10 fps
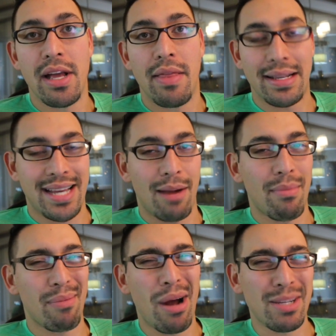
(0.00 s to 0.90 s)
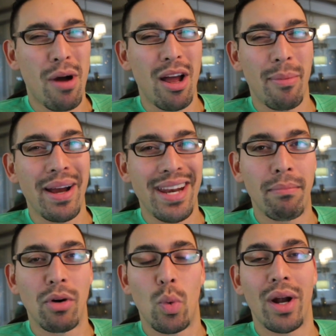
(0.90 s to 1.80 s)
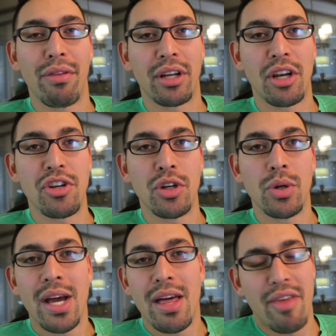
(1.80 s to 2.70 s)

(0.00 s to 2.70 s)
That's probably my number one thing to do.